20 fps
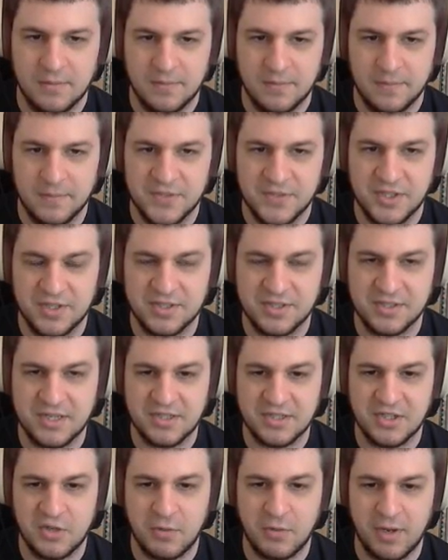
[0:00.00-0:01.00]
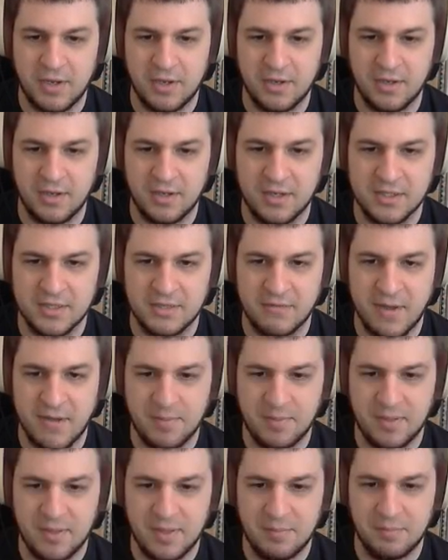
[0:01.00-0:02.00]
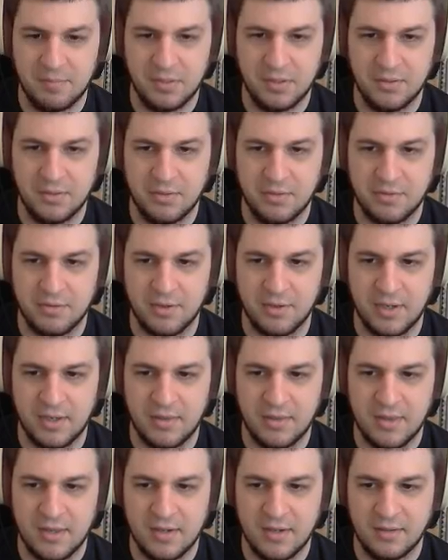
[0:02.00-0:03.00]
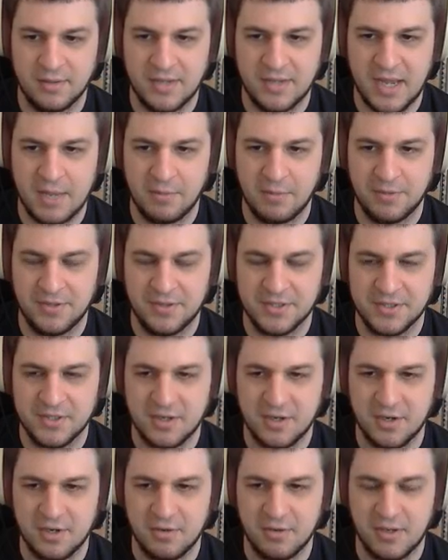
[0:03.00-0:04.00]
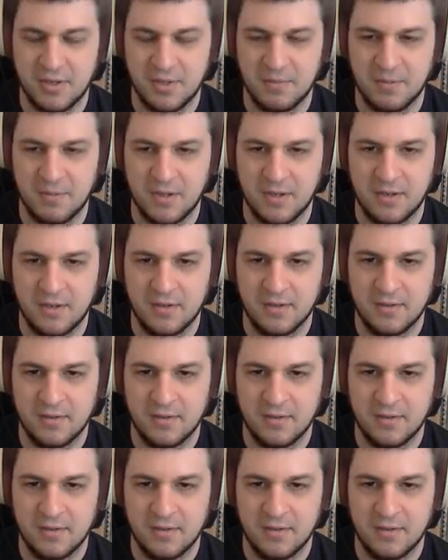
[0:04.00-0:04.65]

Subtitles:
So this is actually quite good, because if I play blue 3, then Dan will discard green 1.